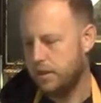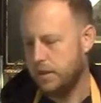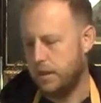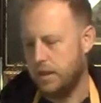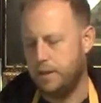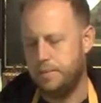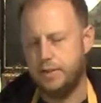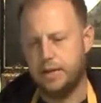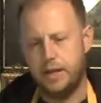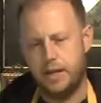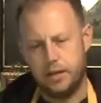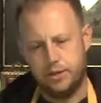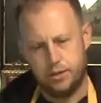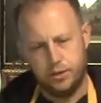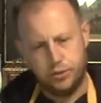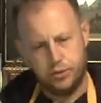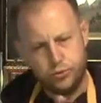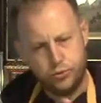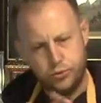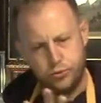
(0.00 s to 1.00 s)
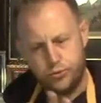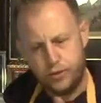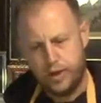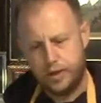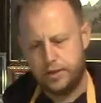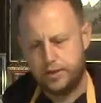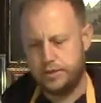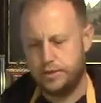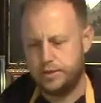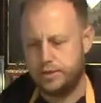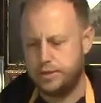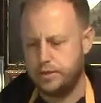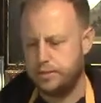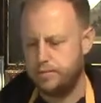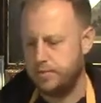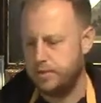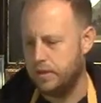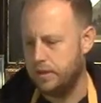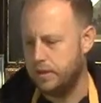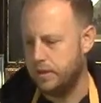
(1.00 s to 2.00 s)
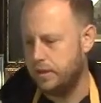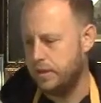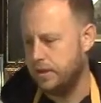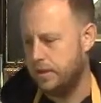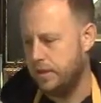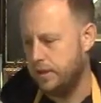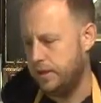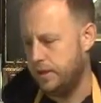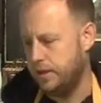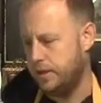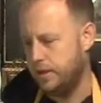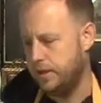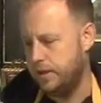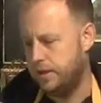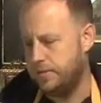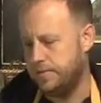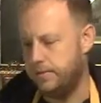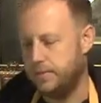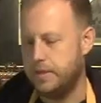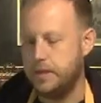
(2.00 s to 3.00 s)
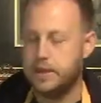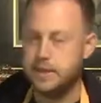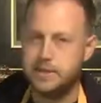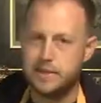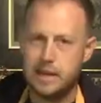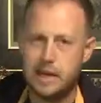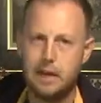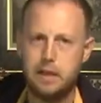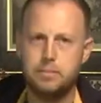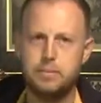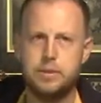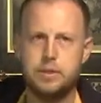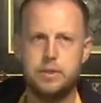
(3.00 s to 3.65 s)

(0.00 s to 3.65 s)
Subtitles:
It has a 2-fan system. Excalibur